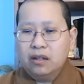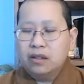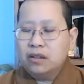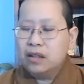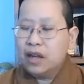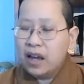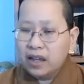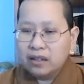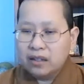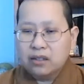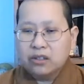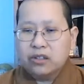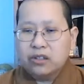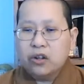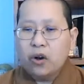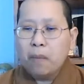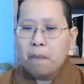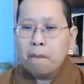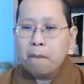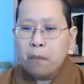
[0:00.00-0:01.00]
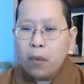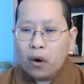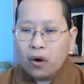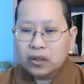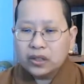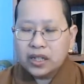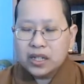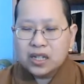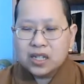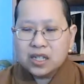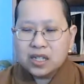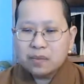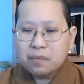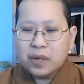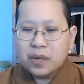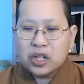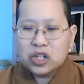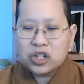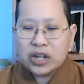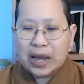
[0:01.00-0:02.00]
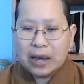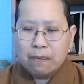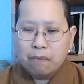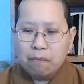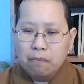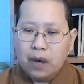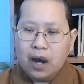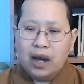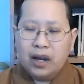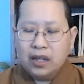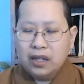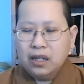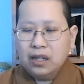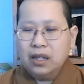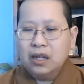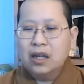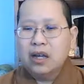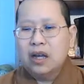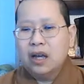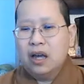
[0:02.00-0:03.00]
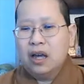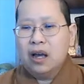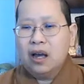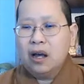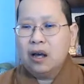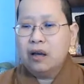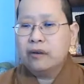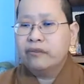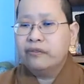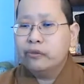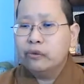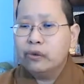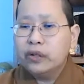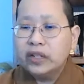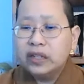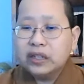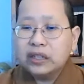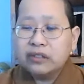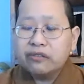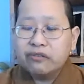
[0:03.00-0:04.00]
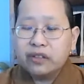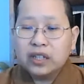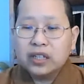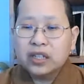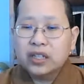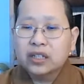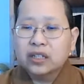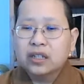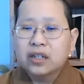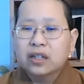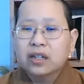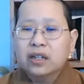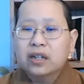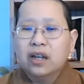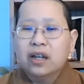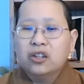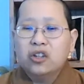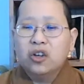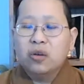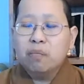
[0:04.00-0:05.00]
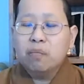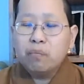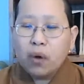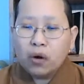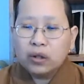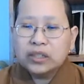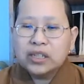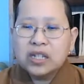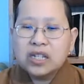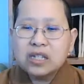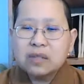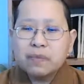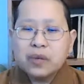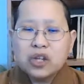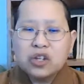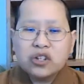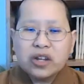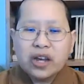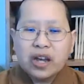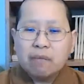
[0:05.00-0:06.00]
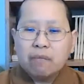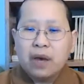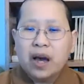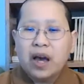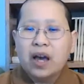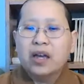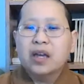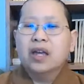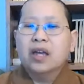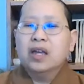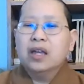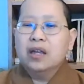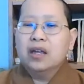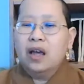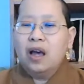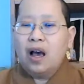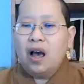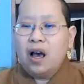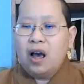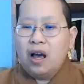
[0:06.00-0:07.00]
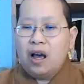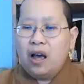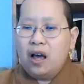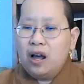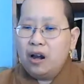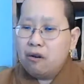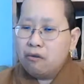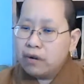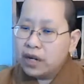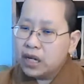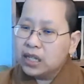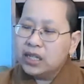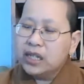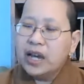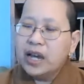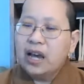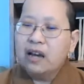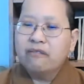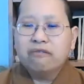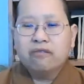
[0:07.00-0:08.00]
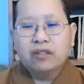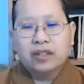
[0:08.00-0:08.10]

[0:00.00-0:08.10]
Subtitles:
then your body, speech, and mind are fully defeated. Your body, speech, and mind already have